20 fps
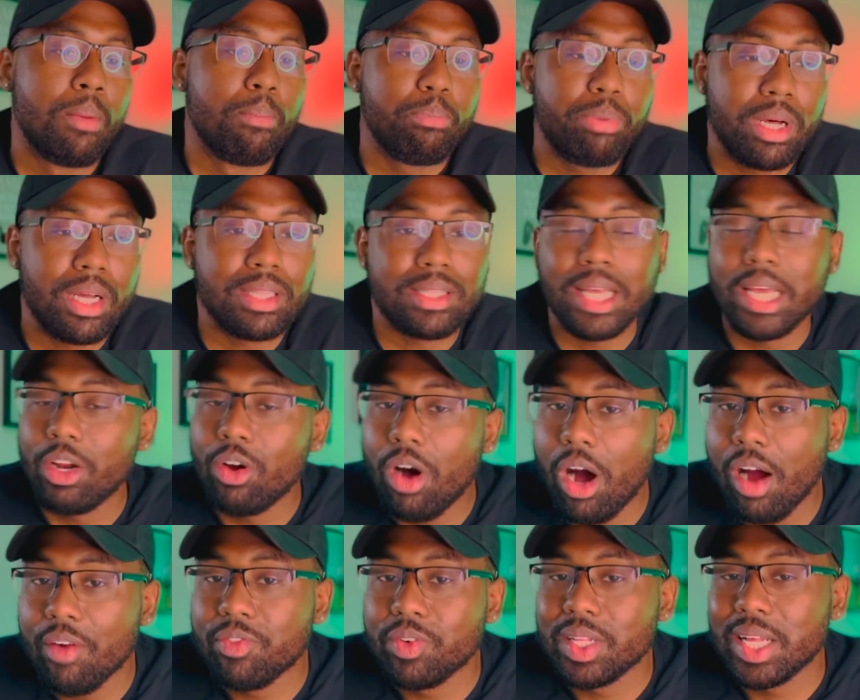But they don't
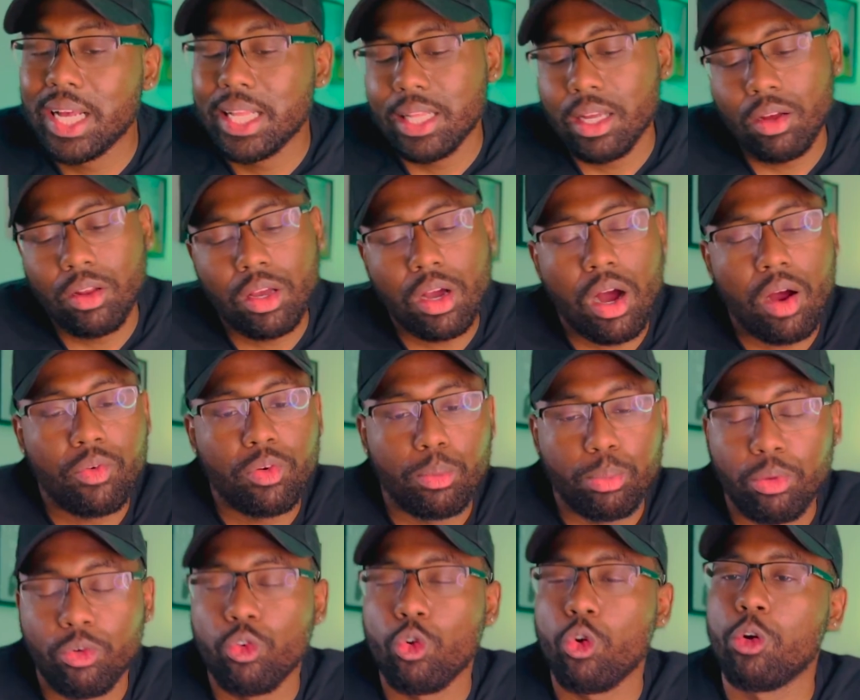offer that. They only offer
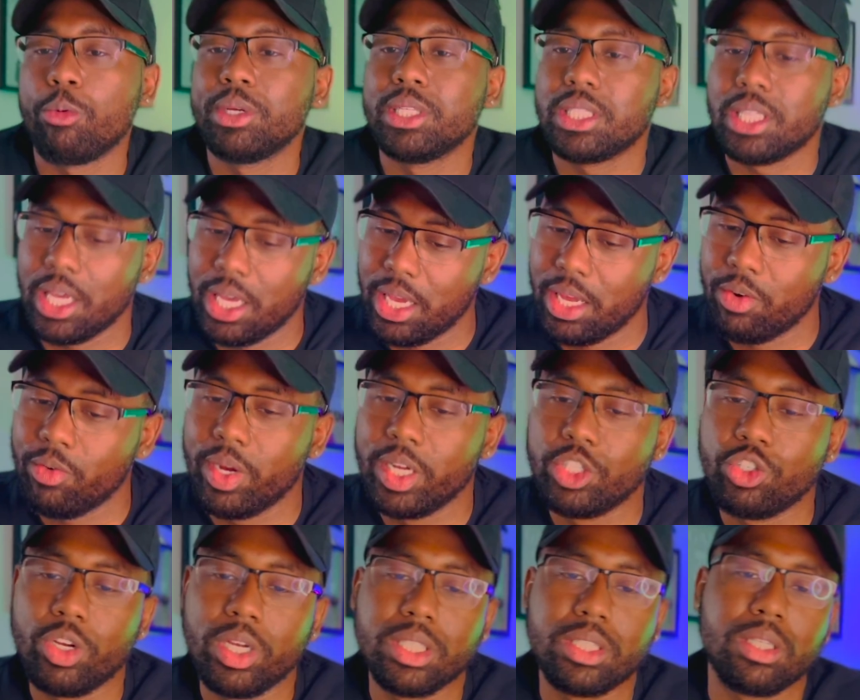performance and ray
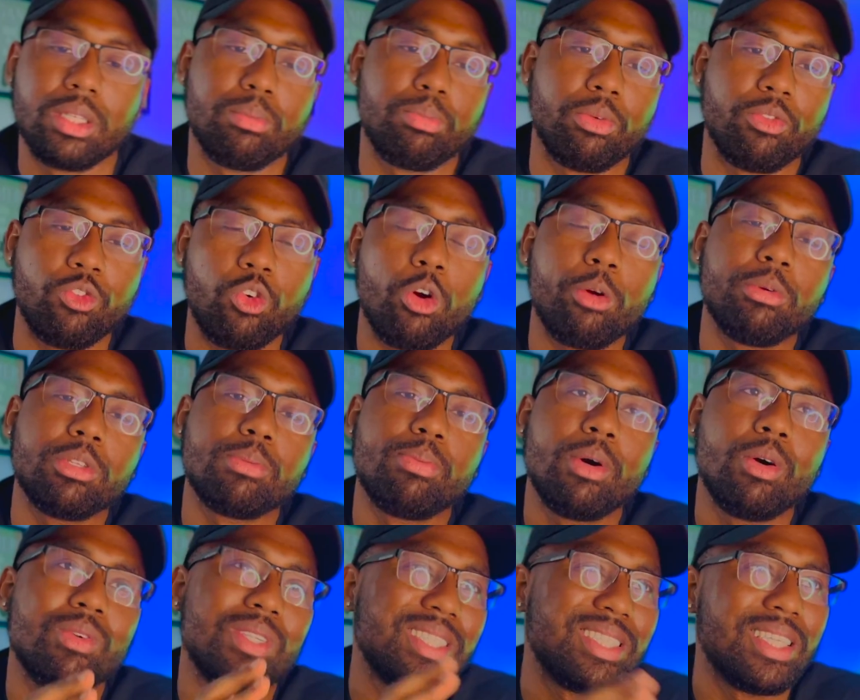tracing. Performance
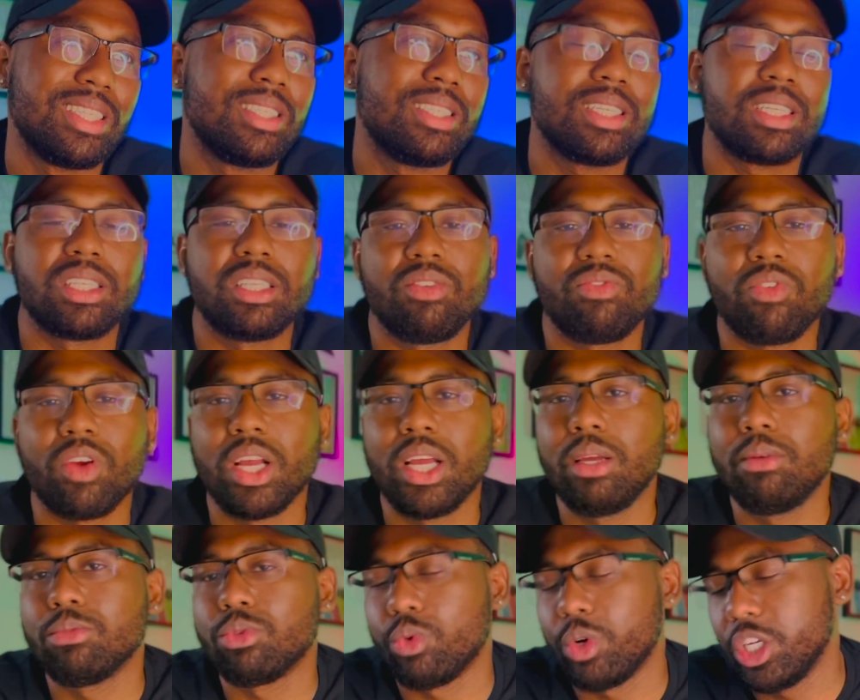mode is in 60
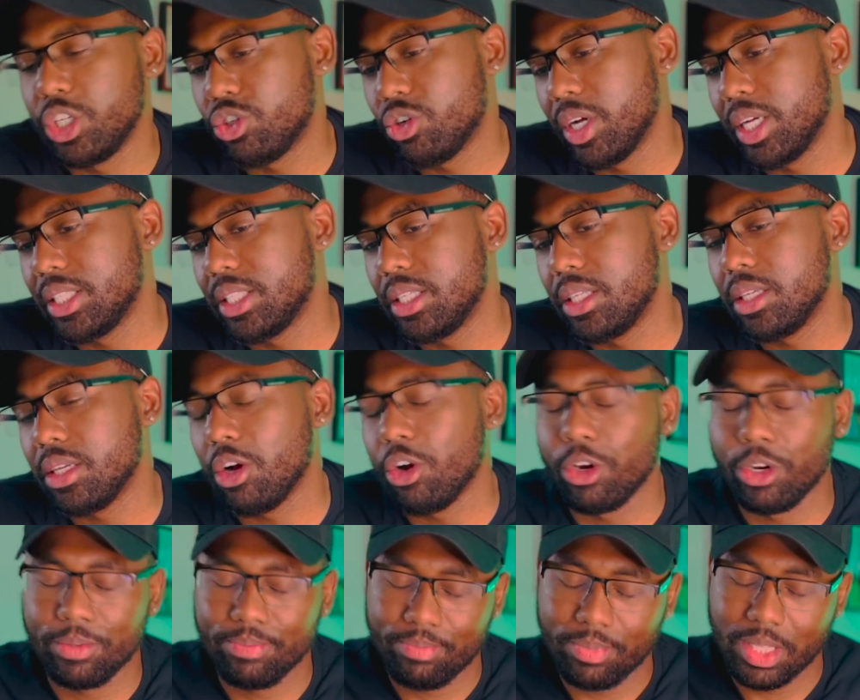frames. Ray tracing,
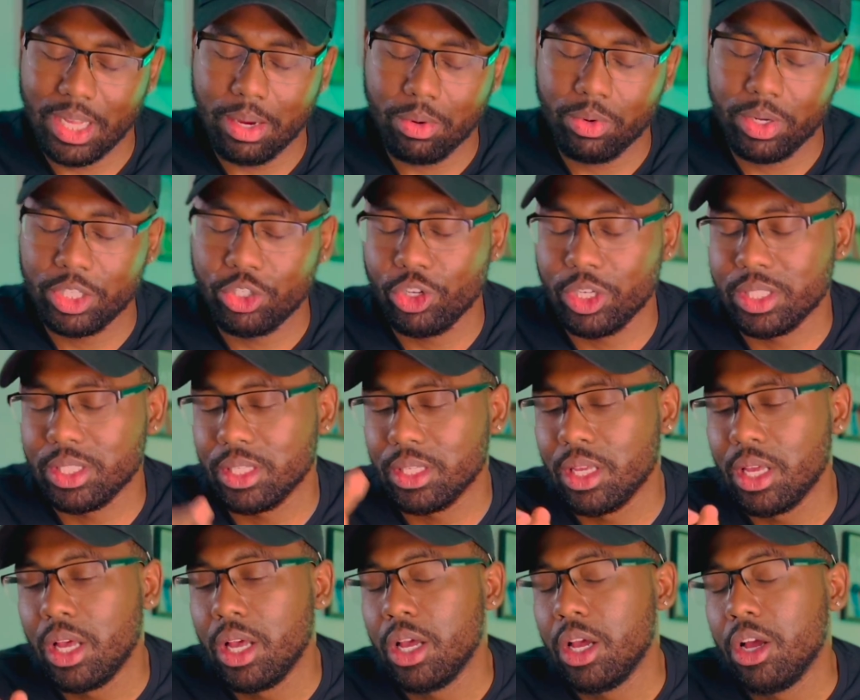or not ray tracing,
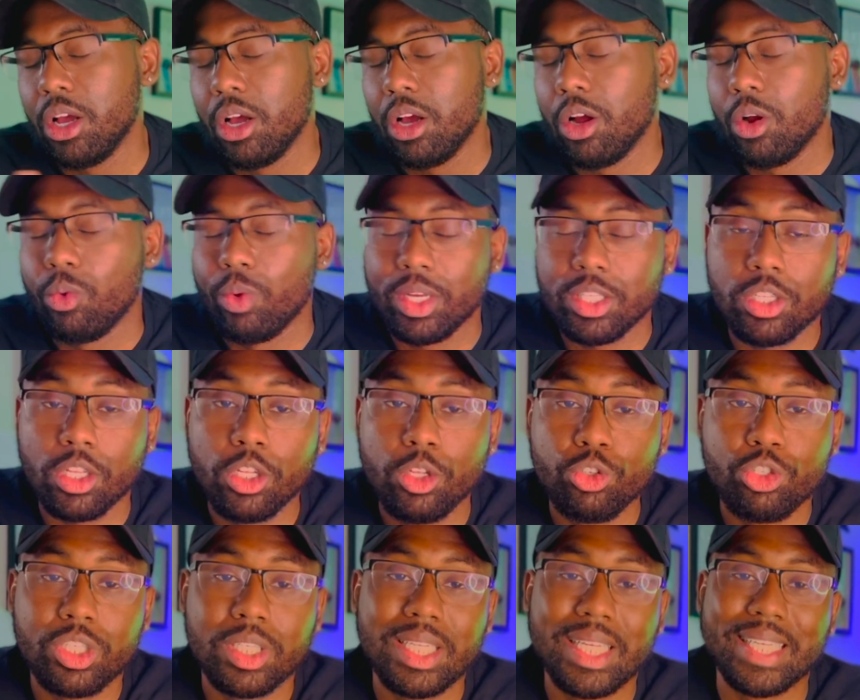
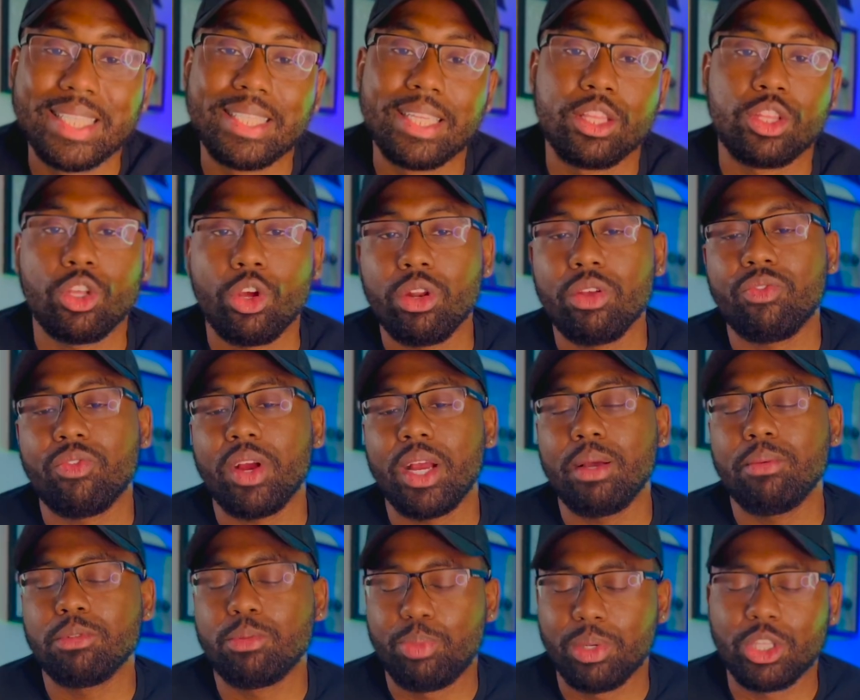resolution is in 30
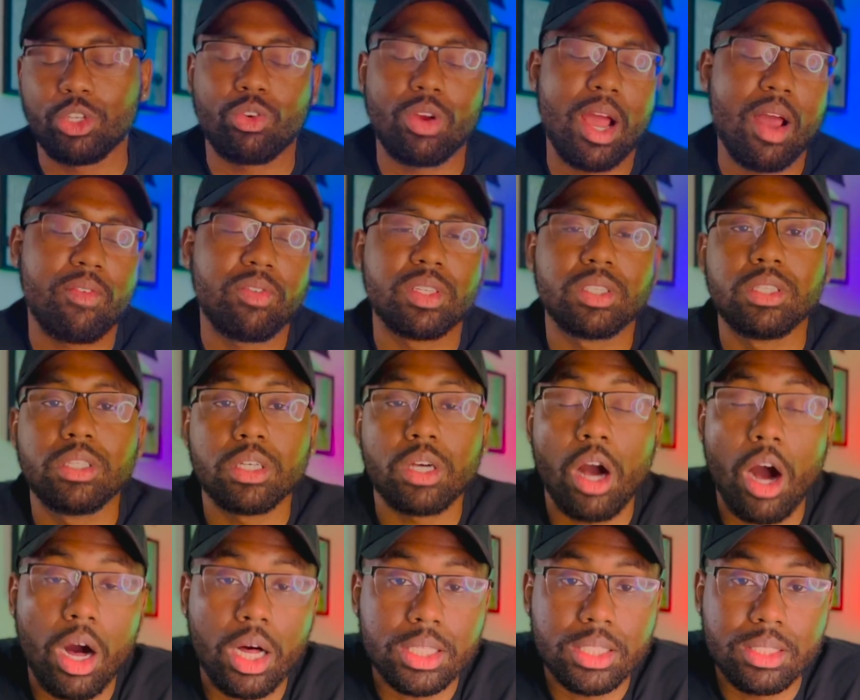frames, but the graphics look
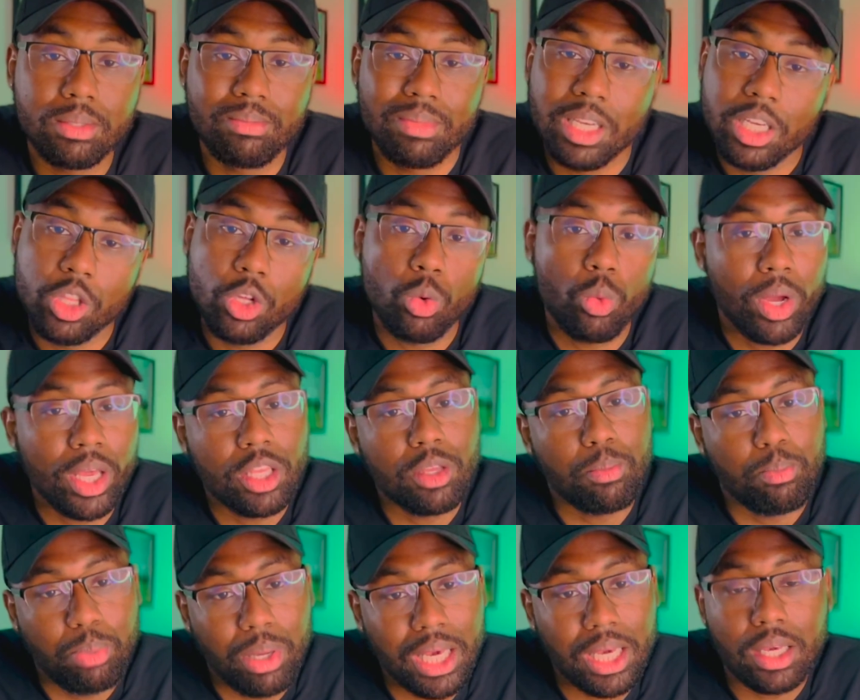awesome either way you
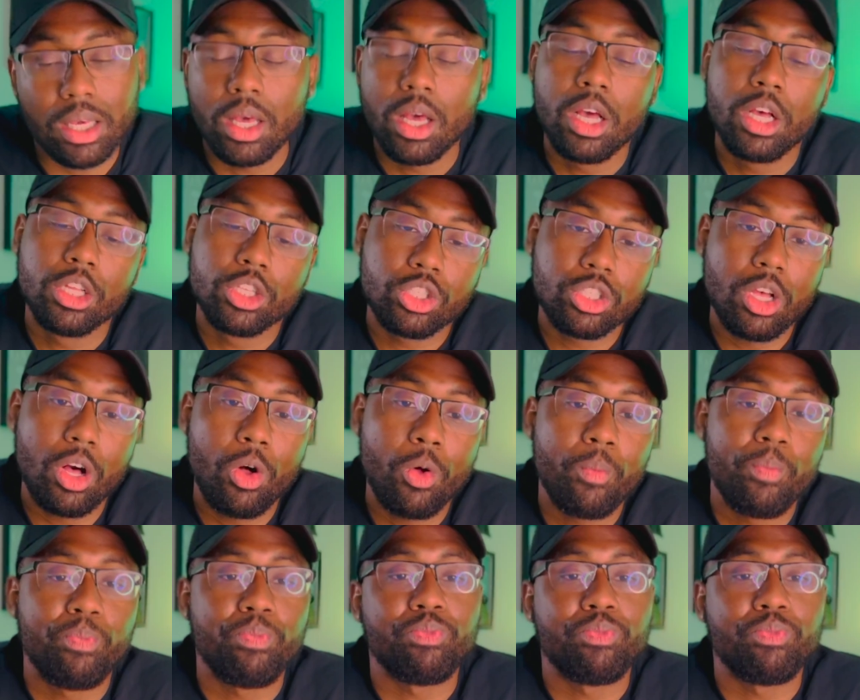pick. So